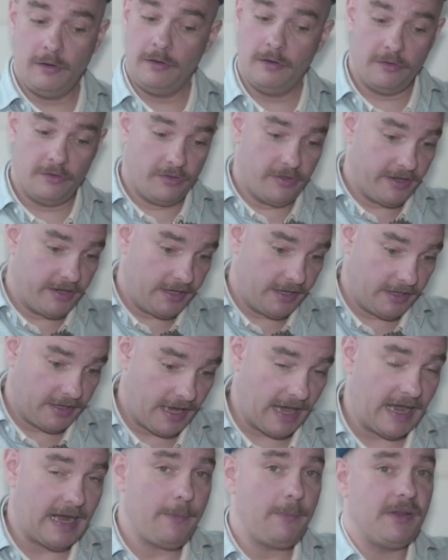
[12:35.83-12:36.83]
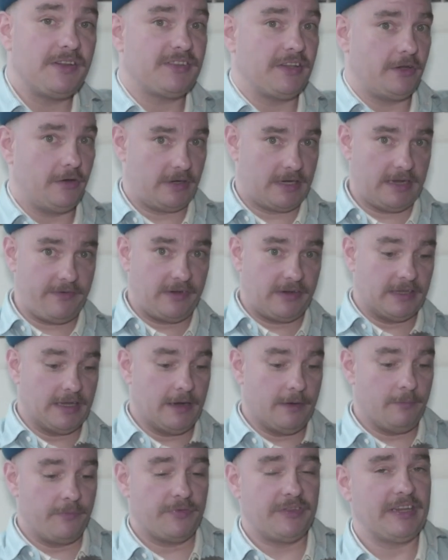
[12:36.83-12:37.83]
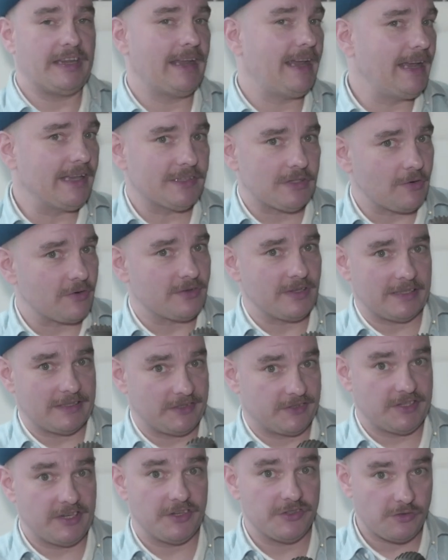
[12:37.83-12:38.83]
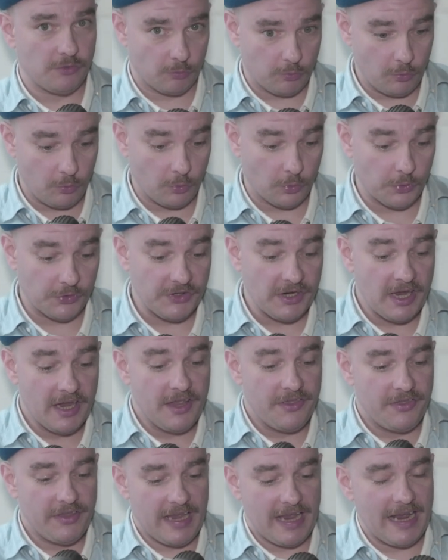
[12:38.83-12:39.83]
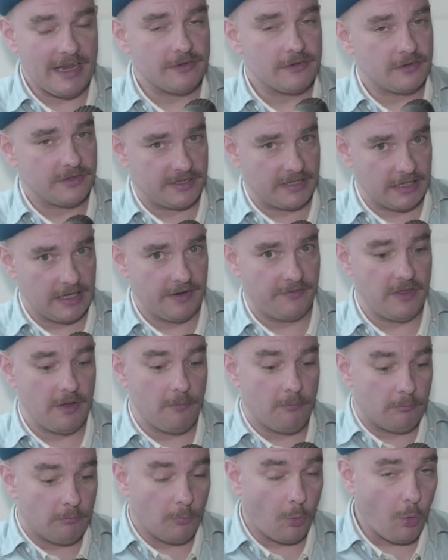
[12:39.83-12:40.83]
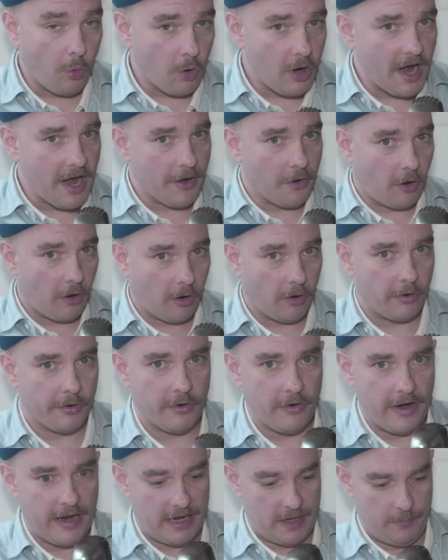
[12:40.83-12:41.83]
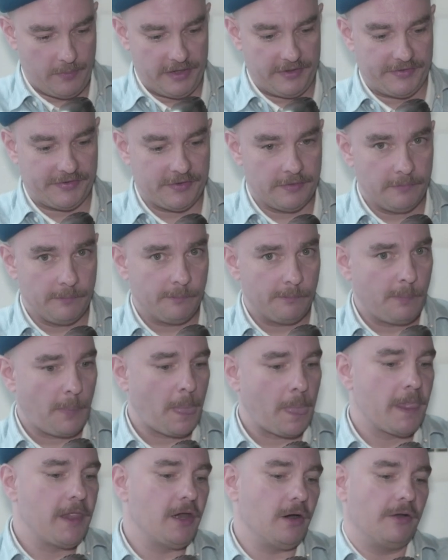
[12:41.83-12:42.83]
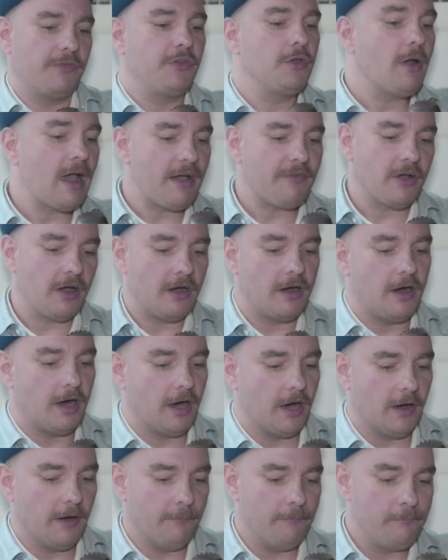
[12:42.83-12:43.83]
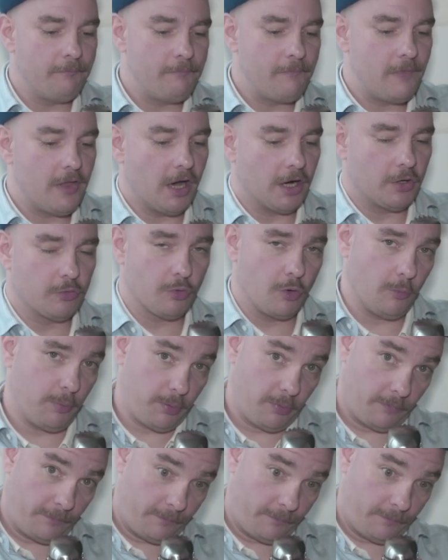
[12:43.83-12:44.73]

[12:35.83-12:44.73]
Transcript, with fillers: the enemies that you're giving them, the answer is not to change the rules. The answer is to give them more and harder enemies. You know, if you have a, a, a group,